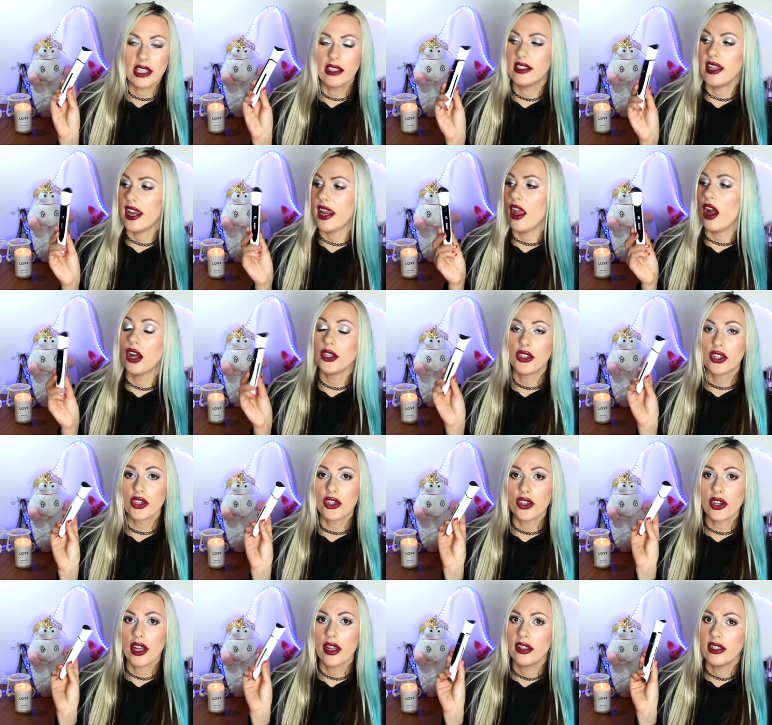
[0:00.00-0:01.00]
The
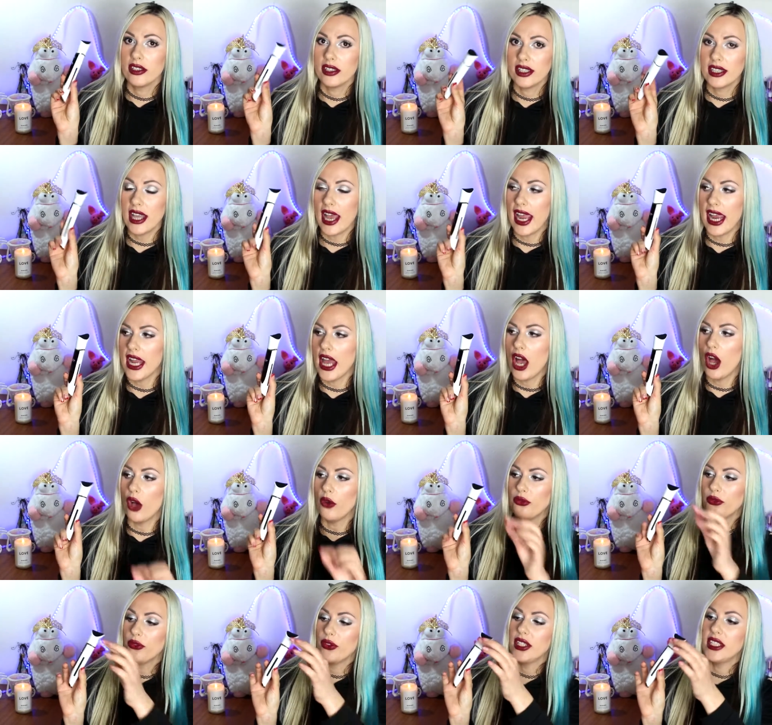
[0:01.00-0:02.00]
other side
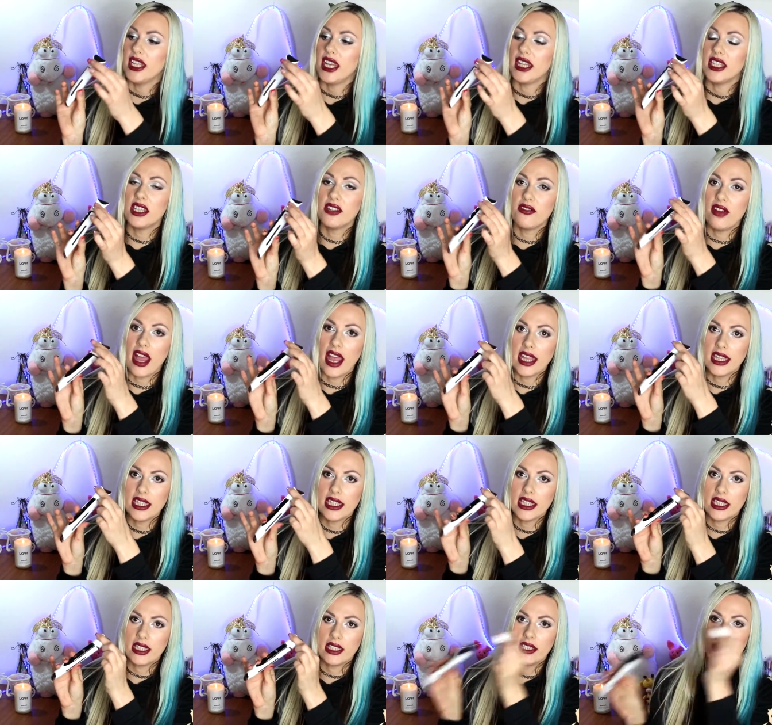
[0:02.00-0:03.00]
of the
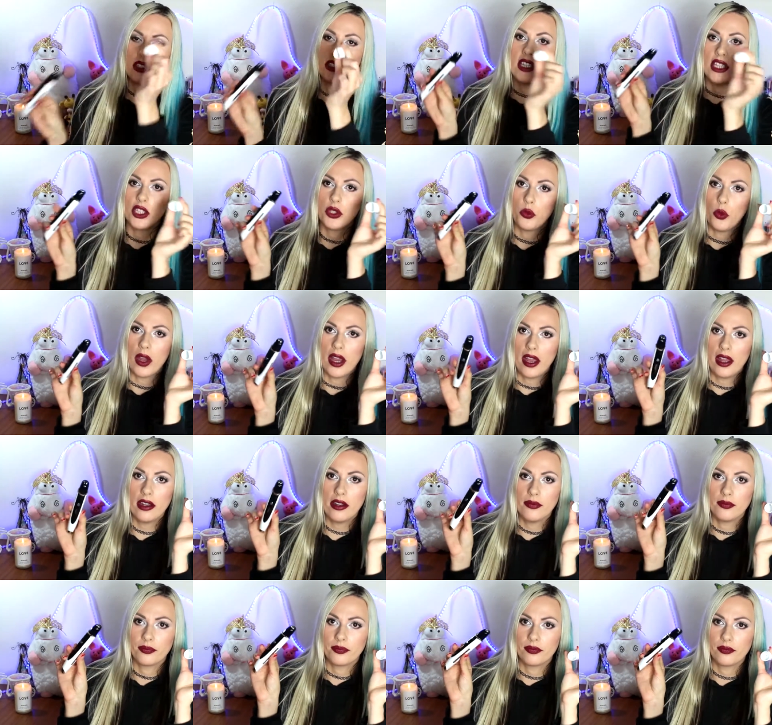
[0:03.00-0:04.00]
device, this
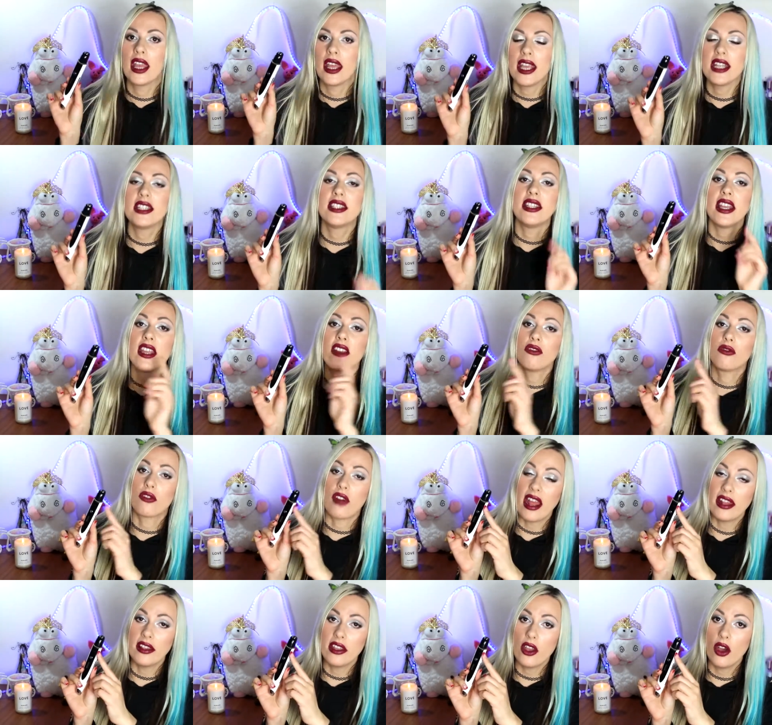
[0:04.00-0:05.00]
one, it's the
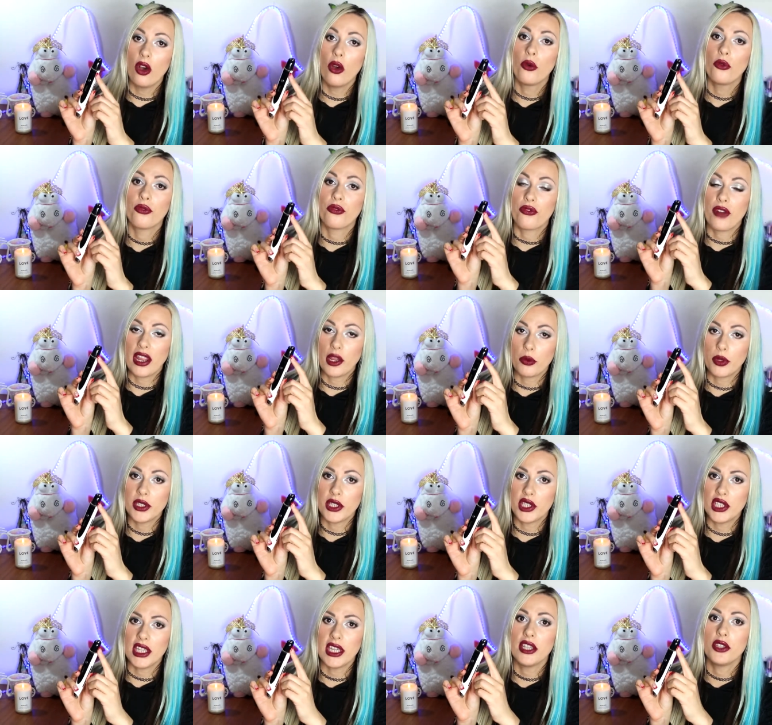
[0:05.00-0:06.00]
radio
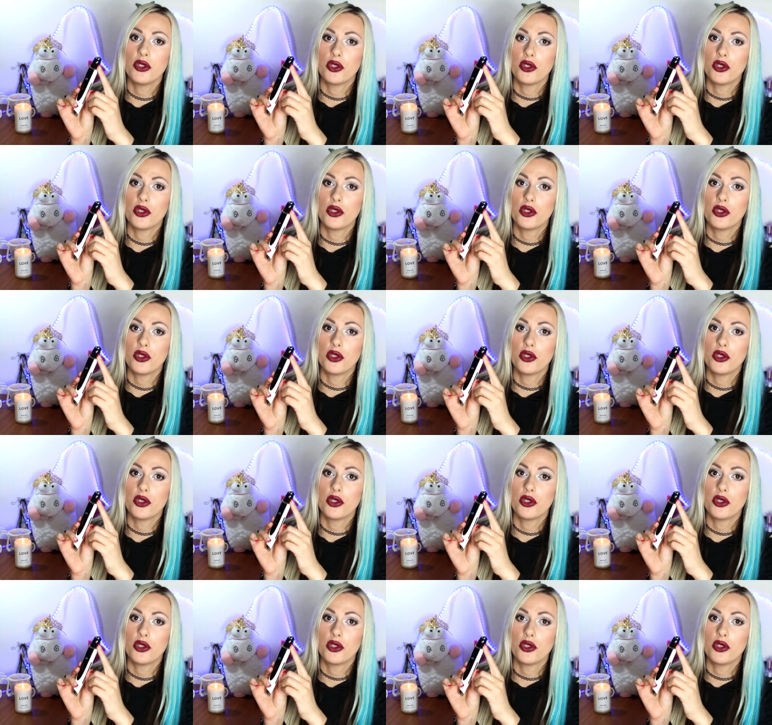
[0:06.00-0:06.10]
frequency